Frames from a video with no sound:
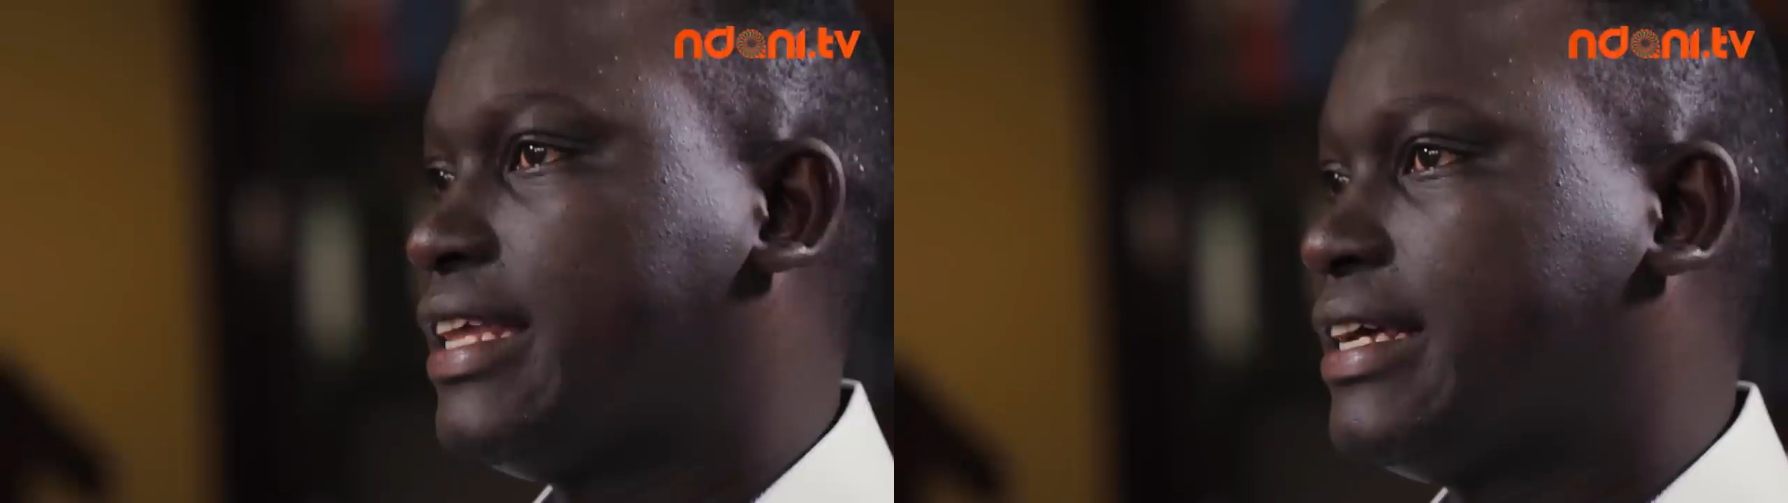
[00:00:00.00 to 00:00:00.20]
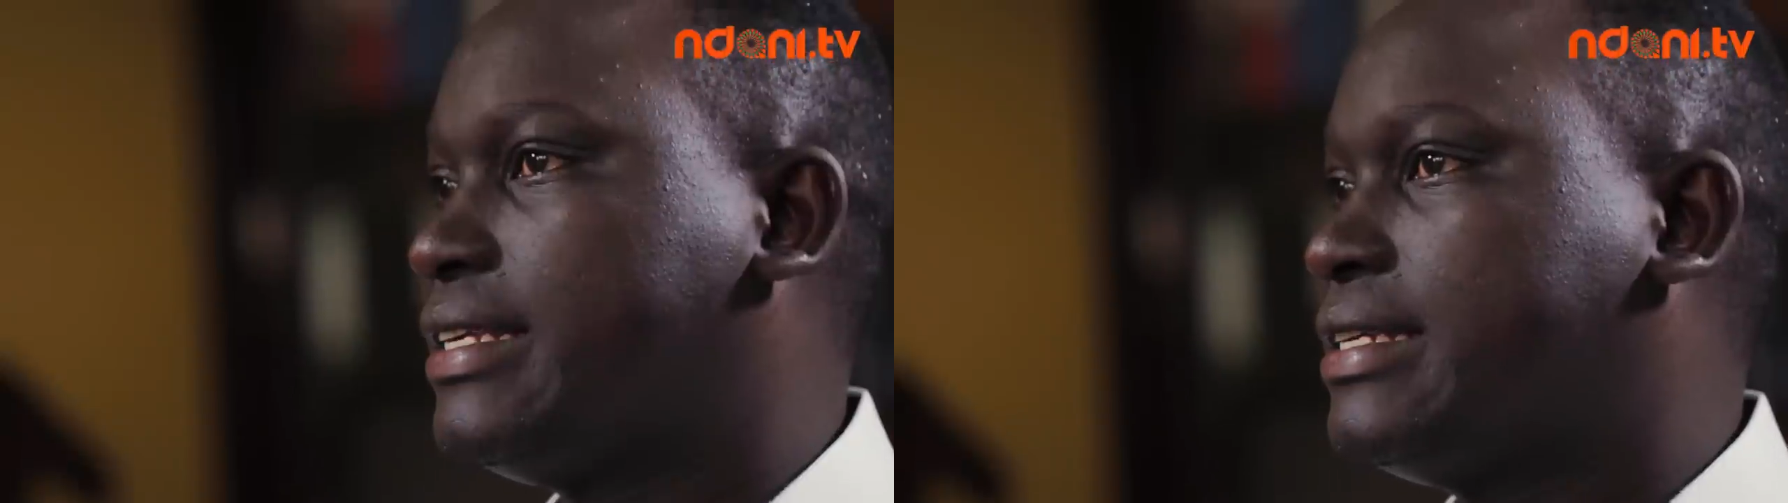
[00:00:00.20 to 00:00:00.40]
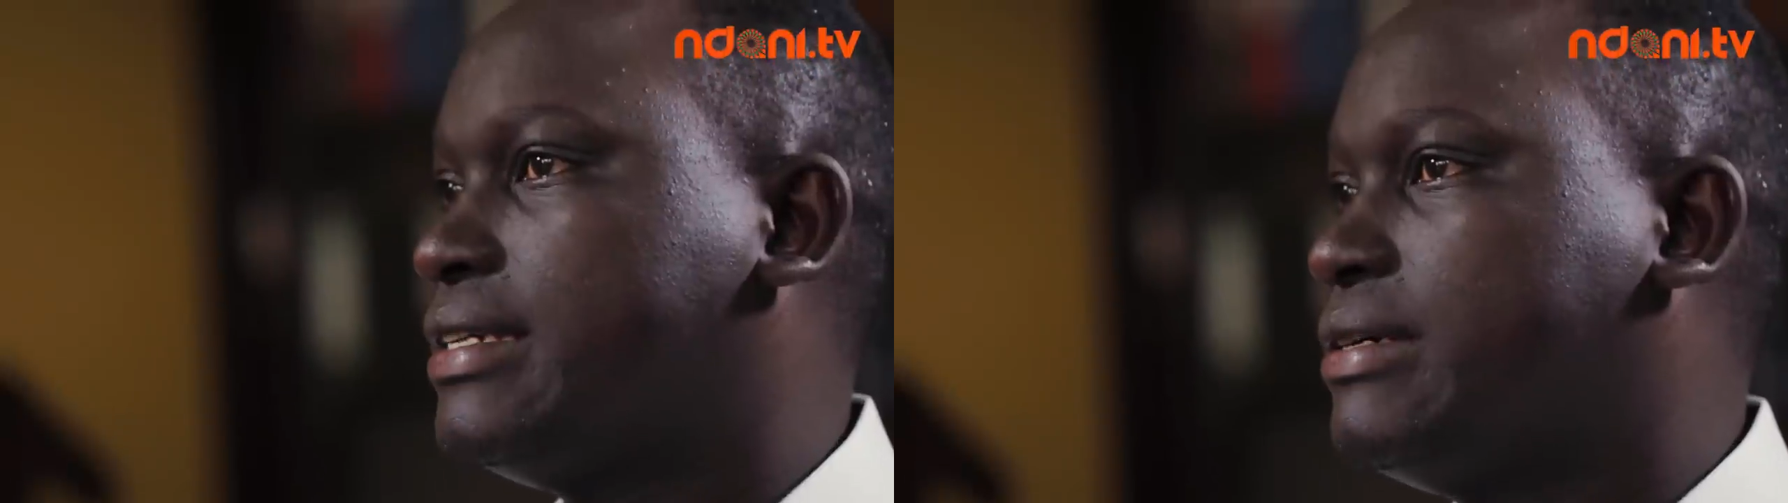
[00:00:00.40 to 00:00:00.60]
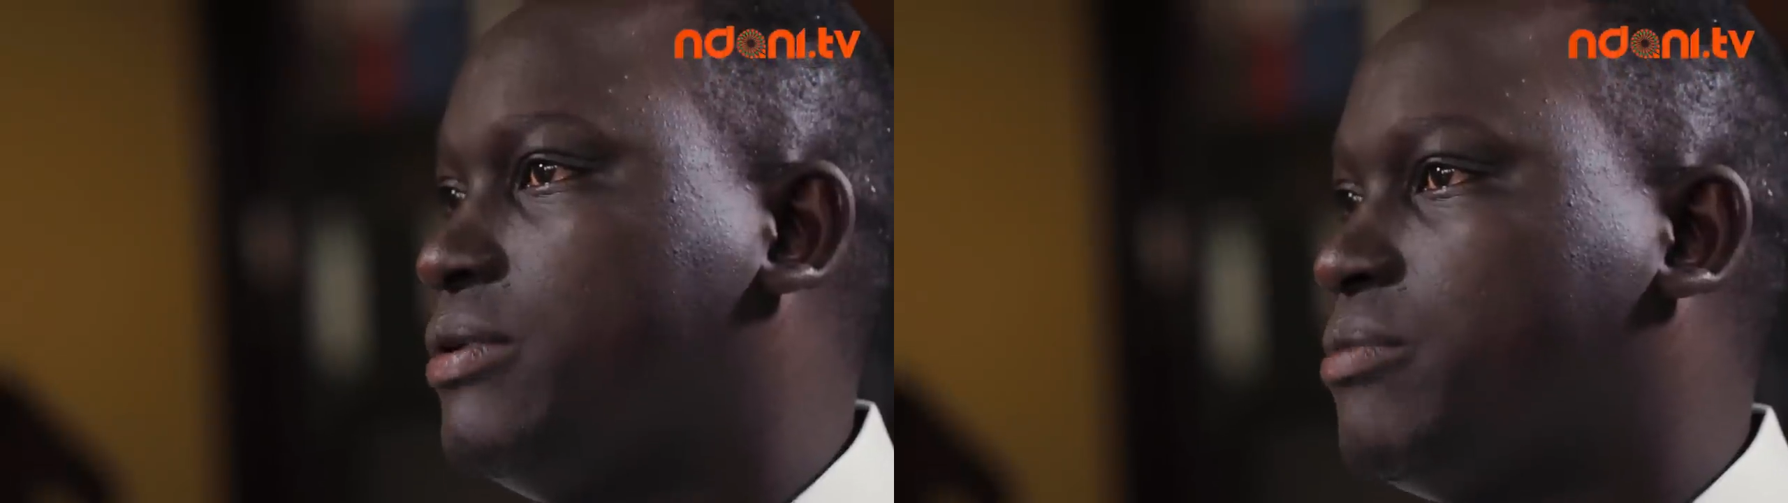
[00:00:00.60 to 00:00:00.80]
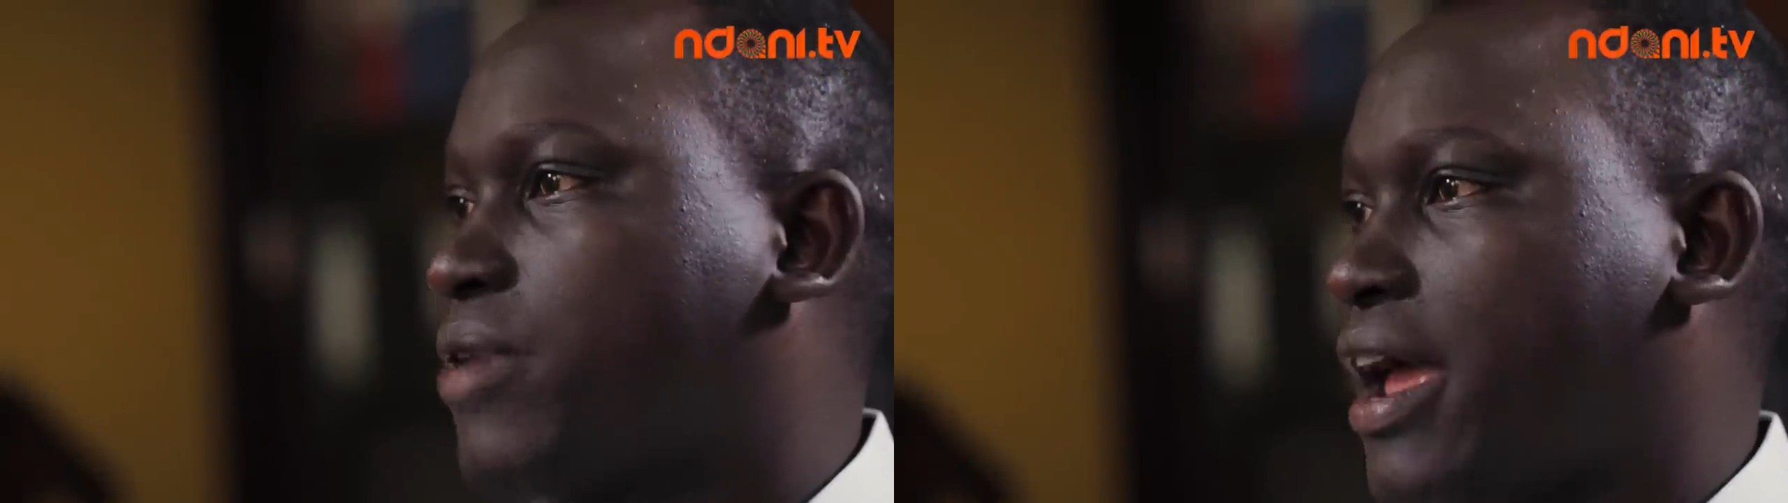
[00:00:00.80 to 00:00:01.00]
that
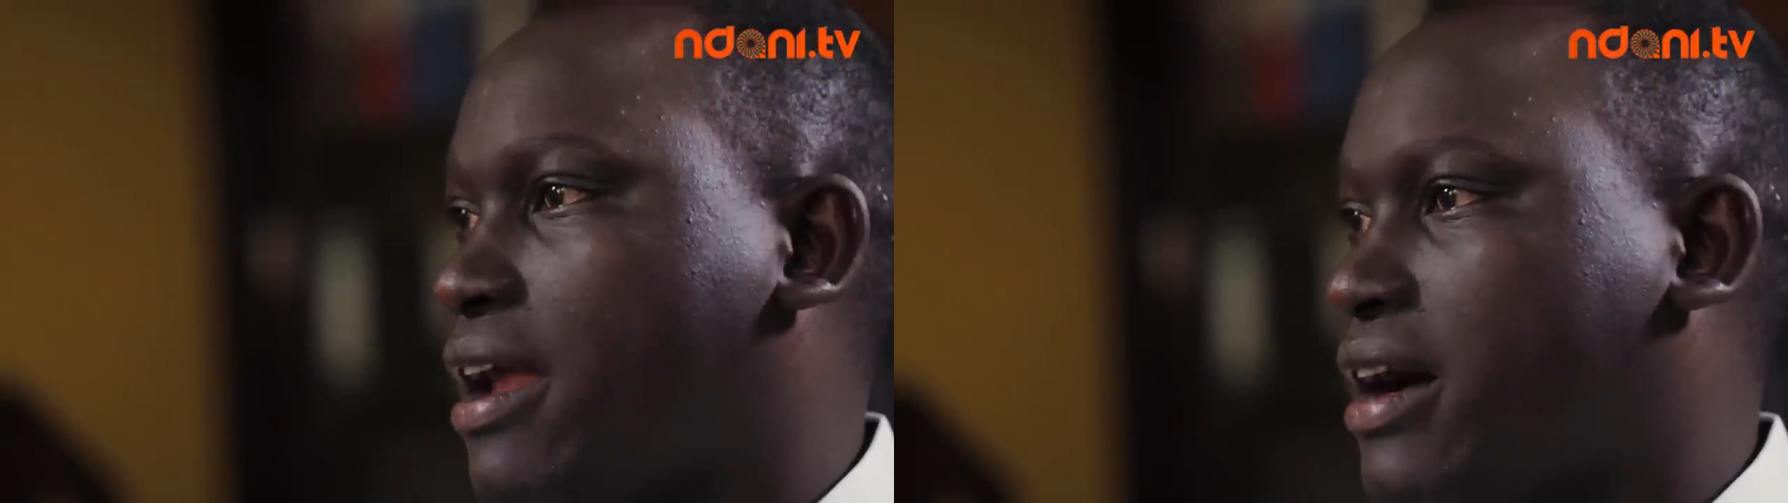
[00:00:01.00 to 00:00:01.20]
we pride